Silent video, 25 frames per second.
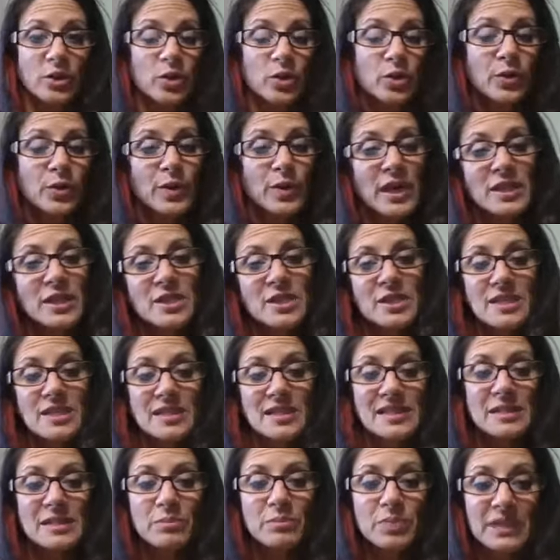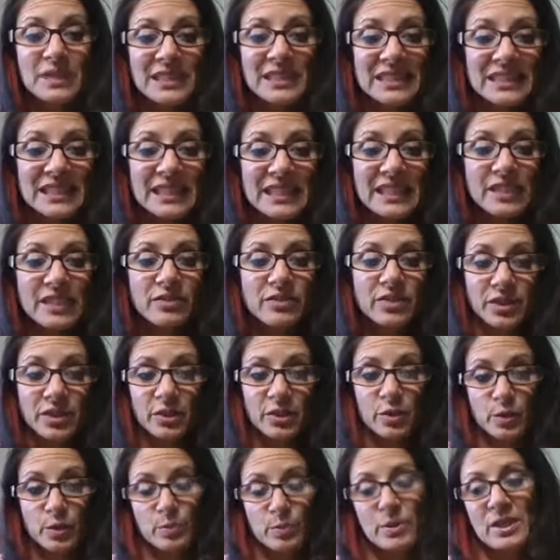courageously believe in
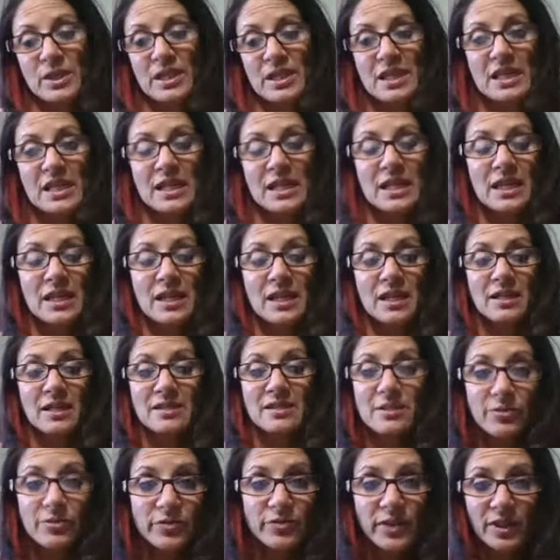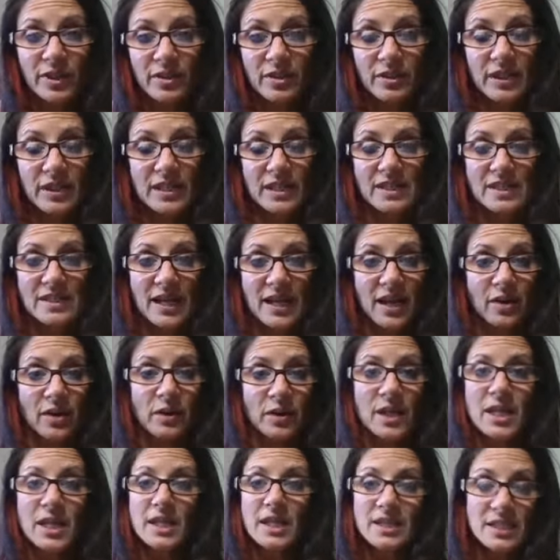your ability to figure things
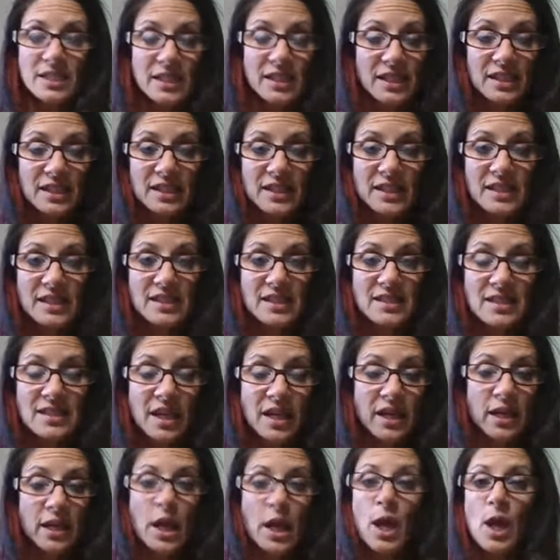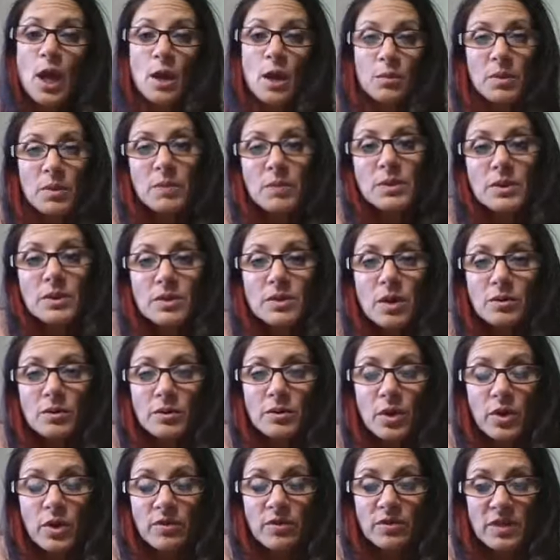out, to get things done. Maybe you don't
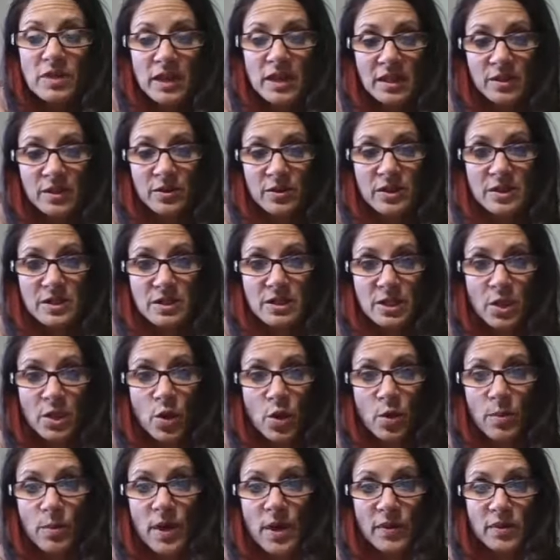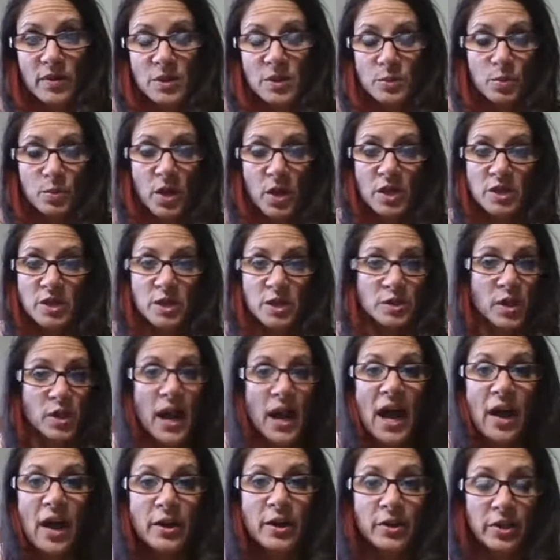know everything there is to know about this project or
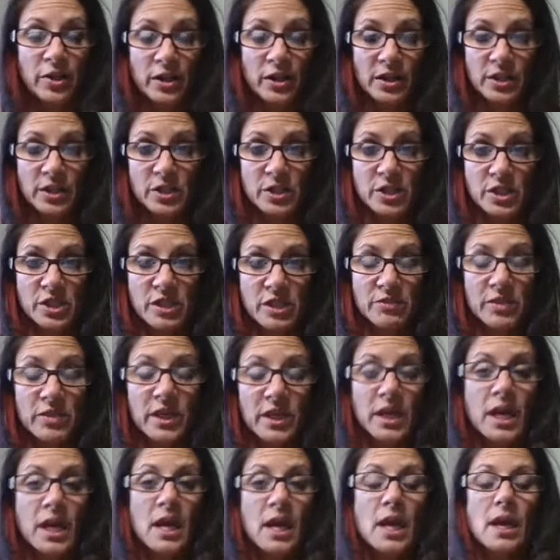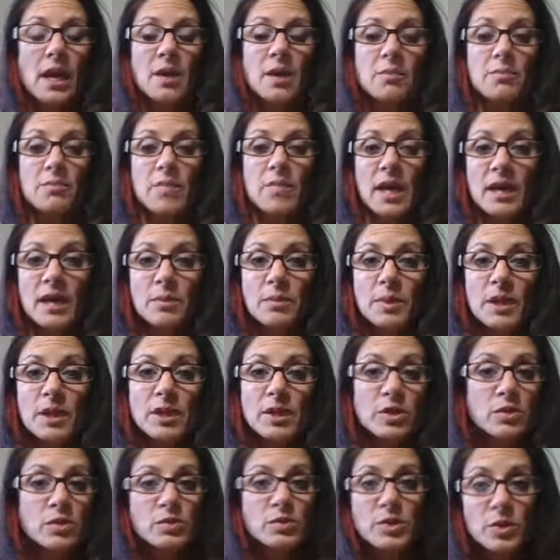how you're going to achieve it. Maybe
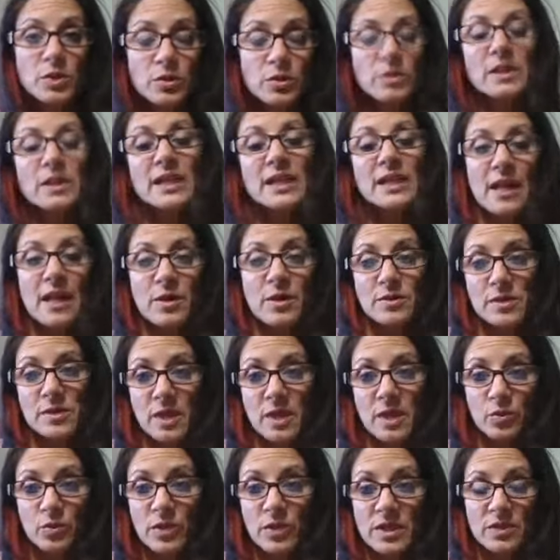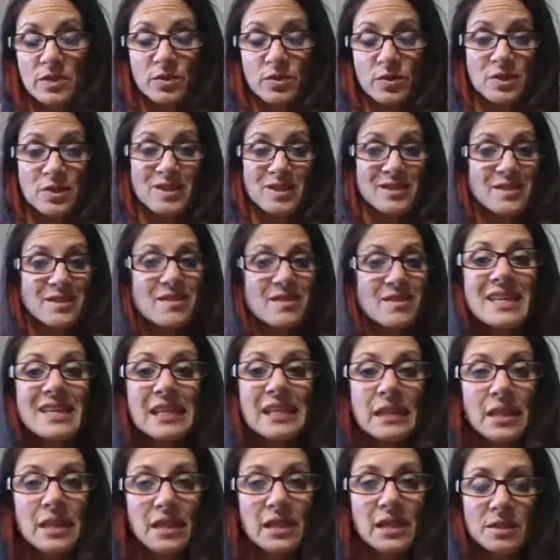you do need outside resources,
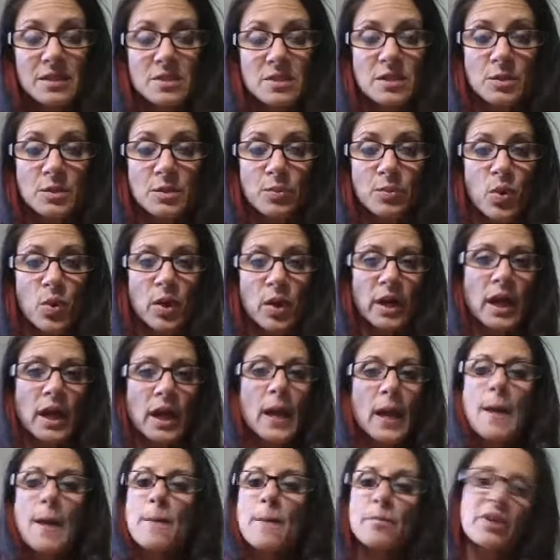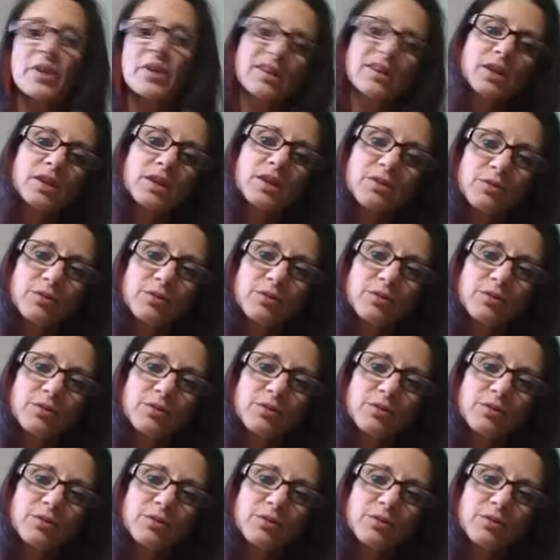then get the support. But